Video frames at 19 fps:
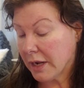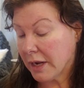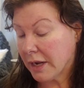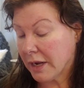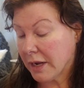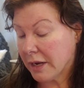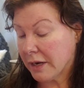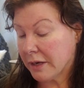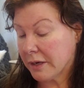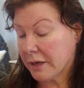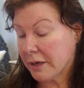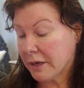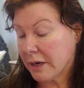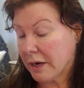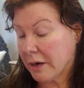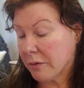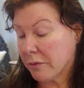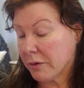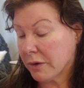And
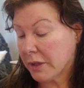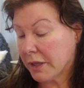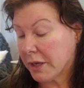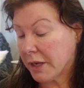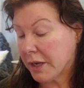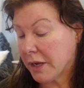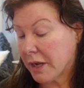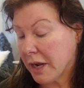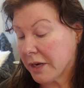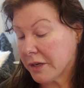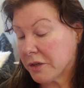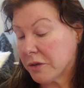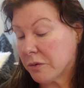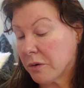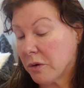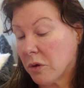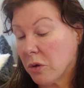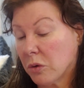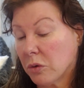I
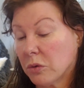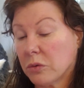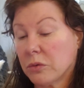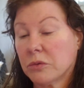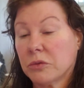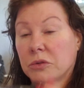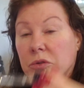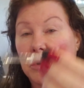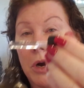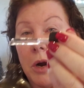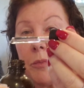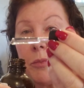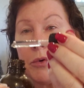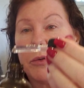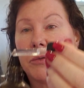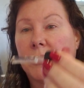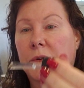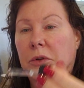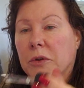do a whole
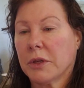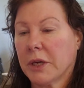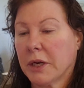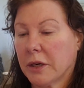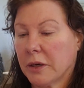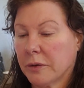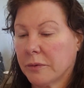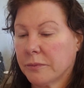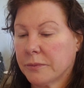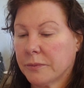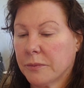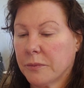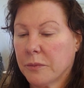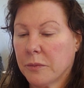dropper full here,